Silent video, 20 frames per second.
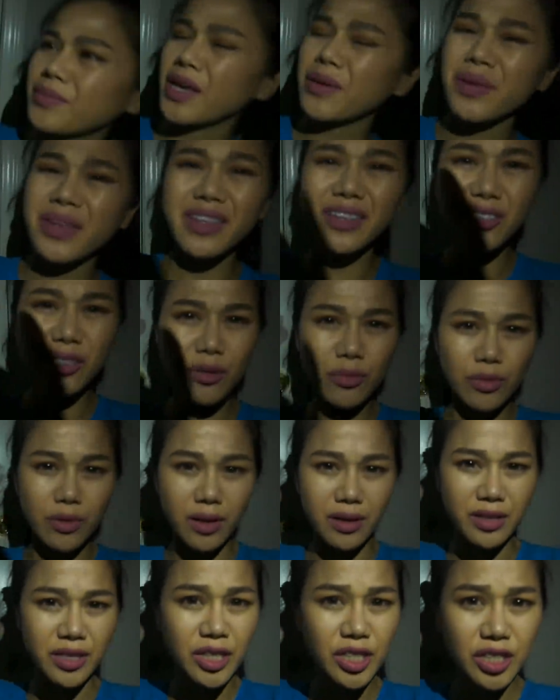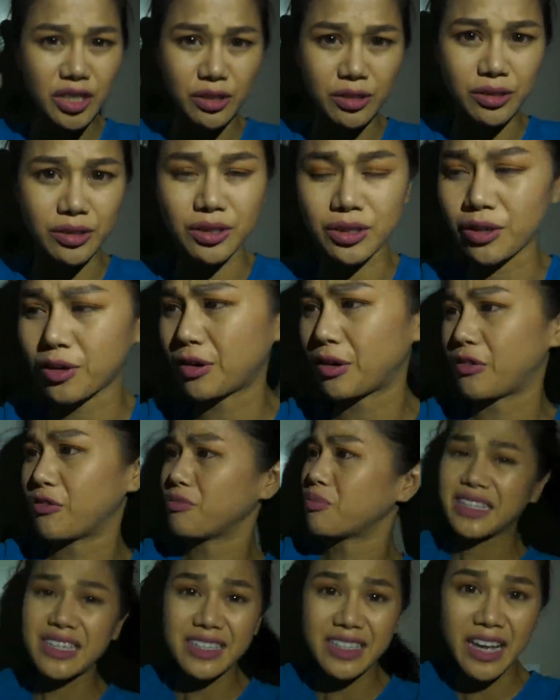Maybe these are initials of
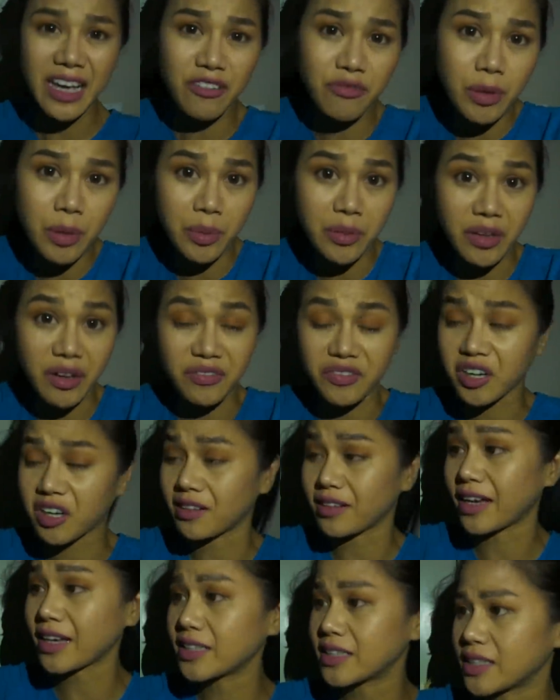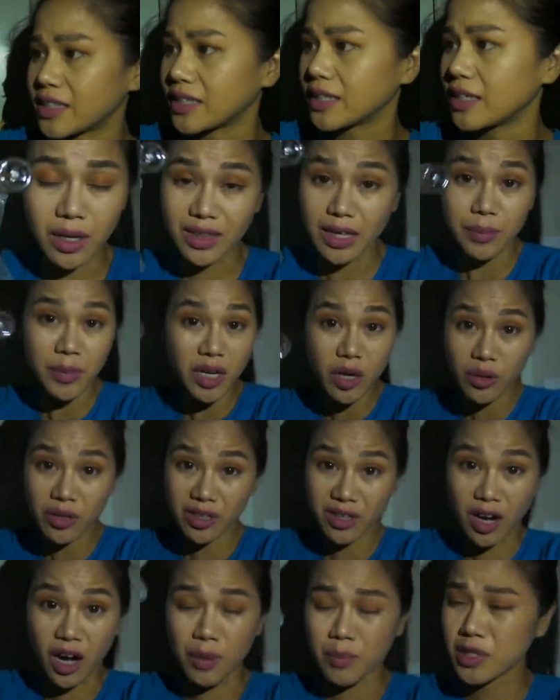DNA of people that I've collected. Let me know in
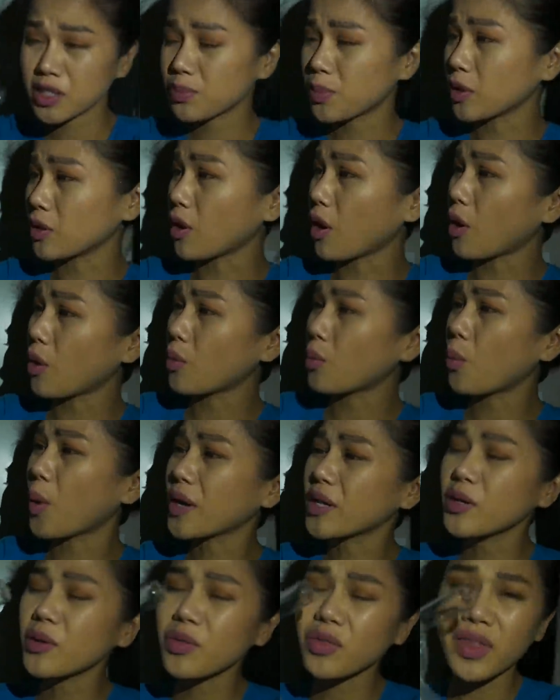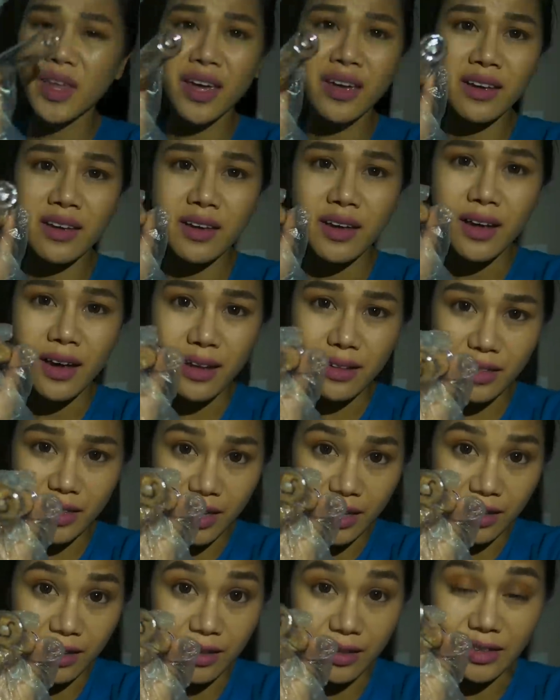the comments below what you think
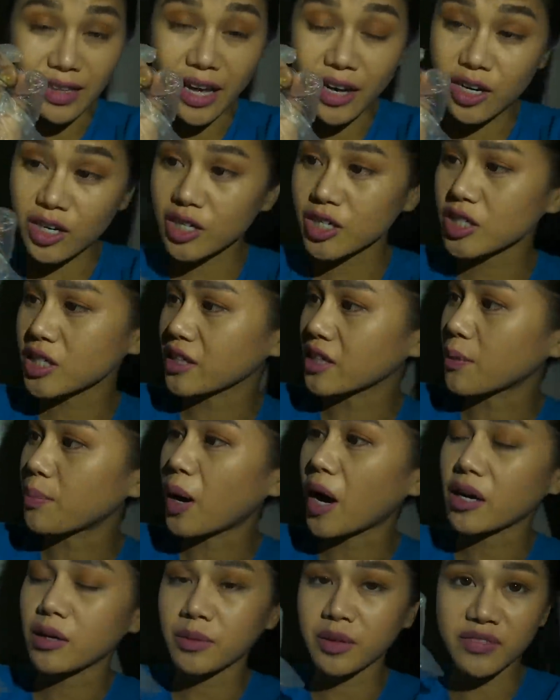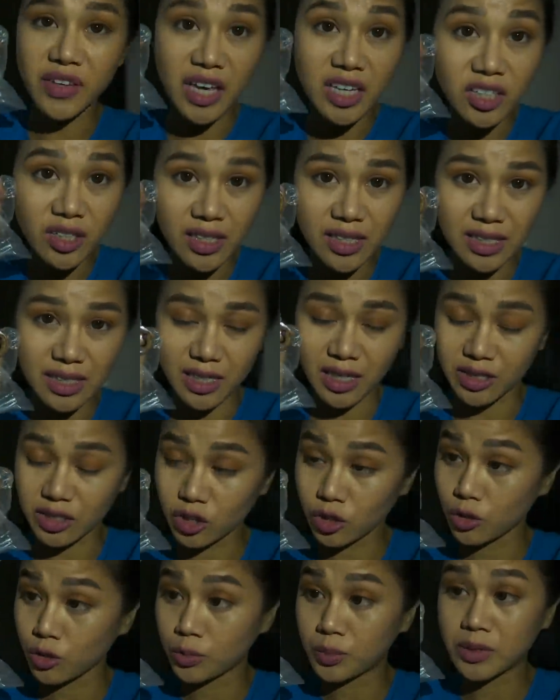the letters in the bottom of each of these
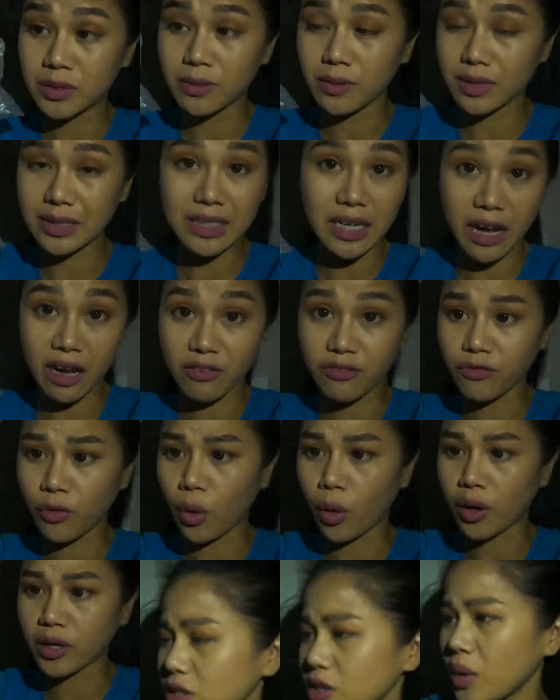test tubes stand for.